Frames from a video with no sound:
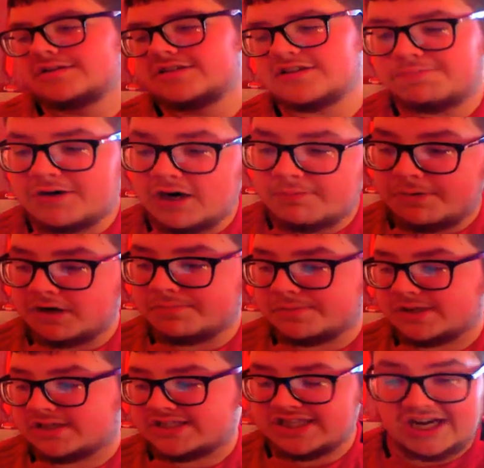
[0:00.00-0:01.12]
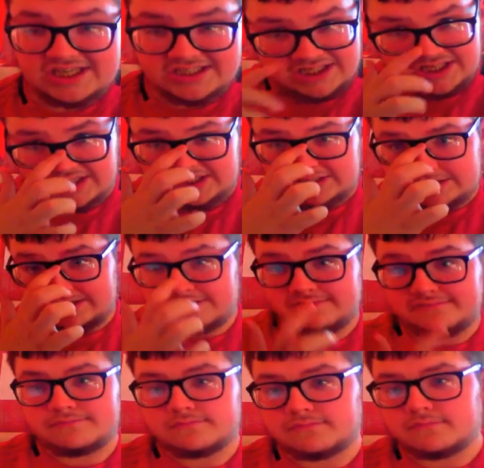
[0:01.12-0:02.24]
So Paul Pogba is sidelined.
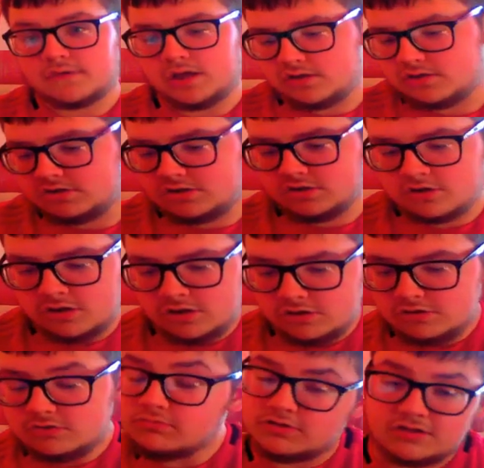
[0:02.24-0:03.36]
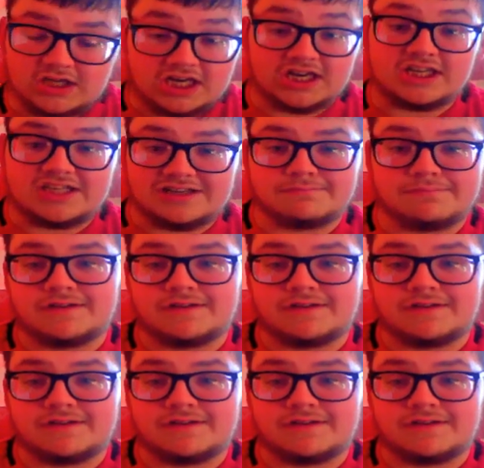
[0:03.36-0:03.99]
So who do United have